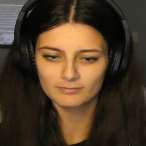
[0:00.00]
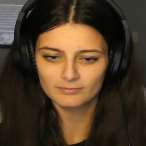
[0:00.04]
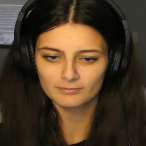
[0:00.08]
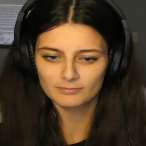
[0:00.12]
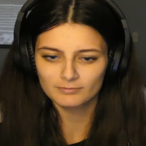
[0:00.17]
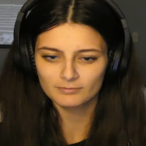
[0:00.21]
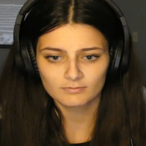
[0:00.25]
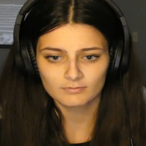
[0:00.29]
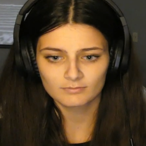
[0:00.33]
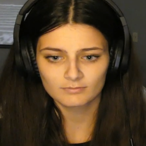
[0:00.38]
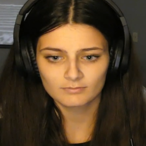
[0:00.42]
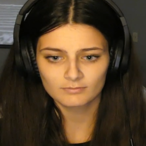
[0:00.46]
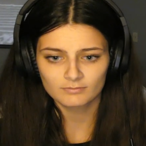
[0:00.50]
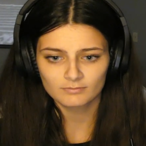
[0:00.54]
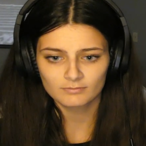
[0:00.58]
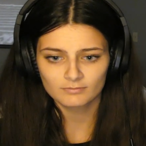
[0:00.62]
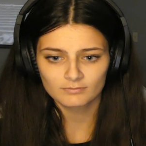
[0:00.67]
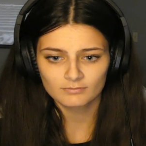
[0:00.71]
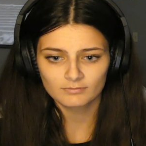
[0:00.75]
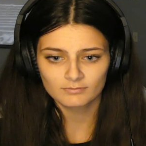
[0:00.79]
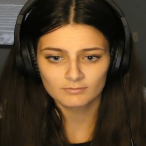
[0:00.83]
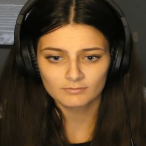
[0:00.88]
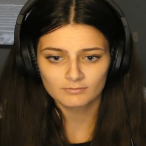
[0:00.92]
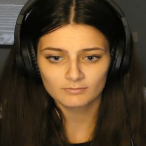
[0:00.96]

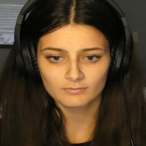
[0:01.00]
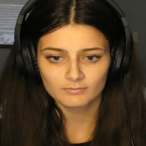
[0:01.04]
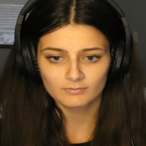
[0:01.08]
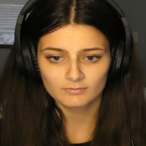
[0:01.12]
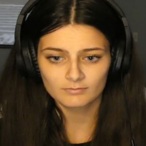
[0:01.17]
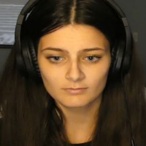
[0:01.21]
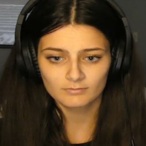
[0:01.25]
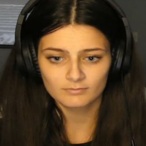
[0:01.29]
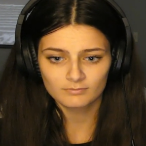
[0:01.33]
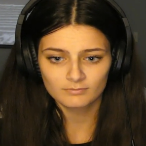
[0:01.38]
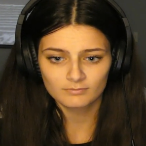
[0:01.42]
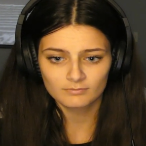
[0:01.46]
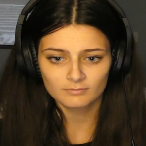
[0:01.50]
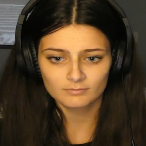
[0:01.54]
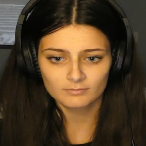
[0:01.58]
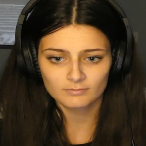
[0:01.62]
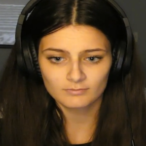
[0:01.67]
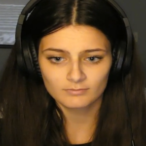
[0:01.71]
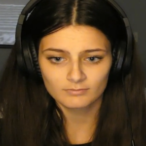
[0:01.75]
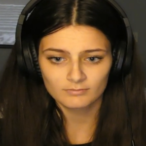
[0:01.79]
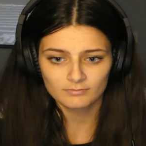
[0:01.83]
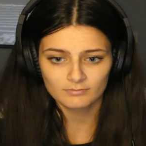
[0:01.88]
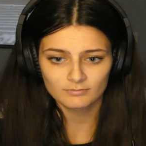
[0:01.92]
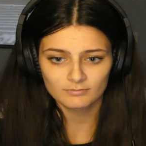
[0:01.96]

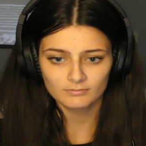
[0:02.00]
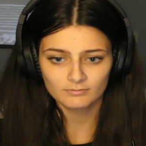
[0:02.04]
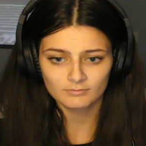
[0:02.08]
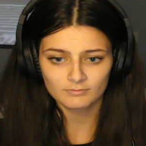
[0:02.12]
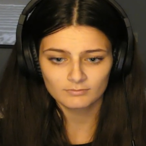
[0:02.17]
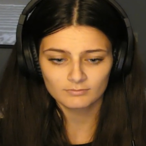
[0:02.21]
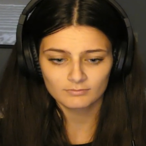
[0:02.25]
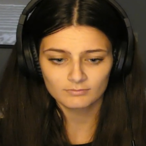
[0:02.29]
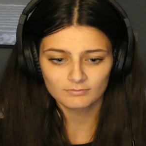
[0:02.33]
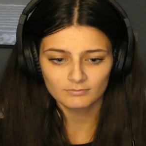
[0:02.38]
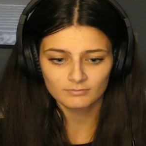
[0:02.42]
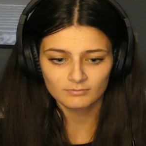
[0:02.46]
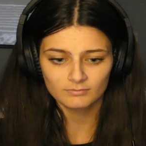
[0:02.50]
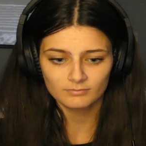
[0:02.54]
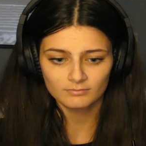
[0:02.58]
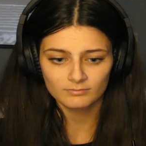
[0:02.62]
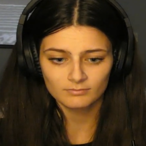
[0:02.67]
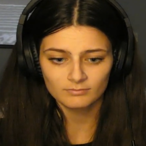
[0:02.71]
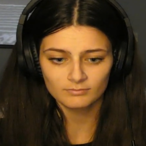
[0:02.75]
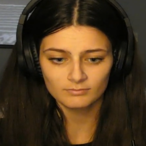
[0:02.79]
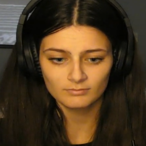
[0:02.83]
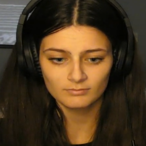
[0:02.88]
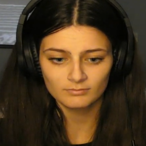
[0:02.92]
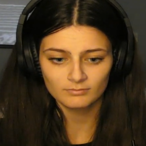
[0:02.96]

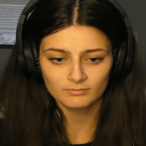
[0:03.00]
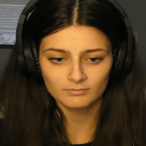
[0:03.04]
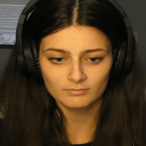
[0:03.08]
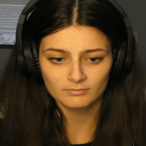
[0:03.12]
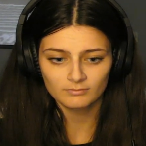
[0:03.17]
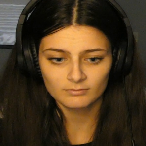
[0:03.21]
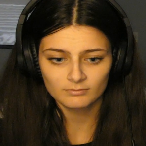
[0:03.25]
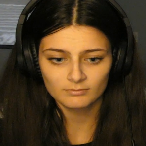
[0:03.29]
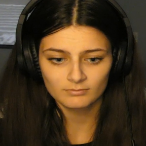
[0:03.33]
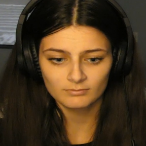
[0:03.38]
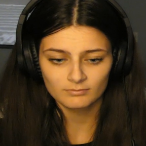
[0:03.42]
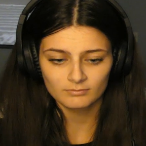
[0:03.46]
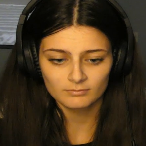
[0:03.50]
(no one is talking)